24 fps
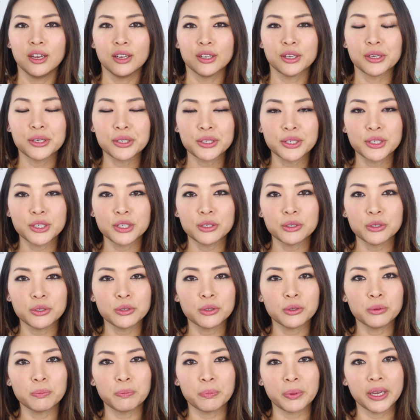used
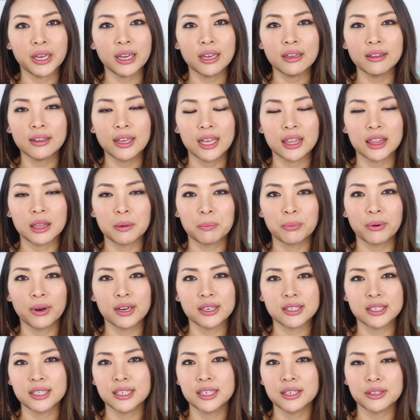to be like the
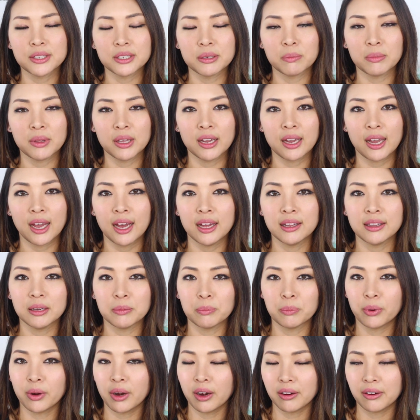president or something at La
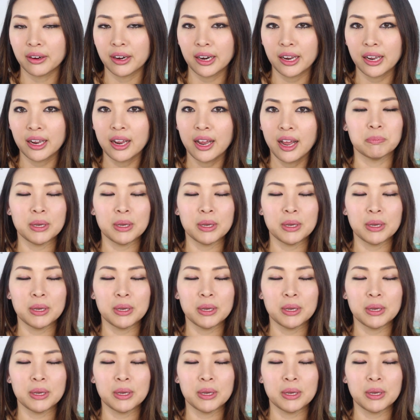Prairie.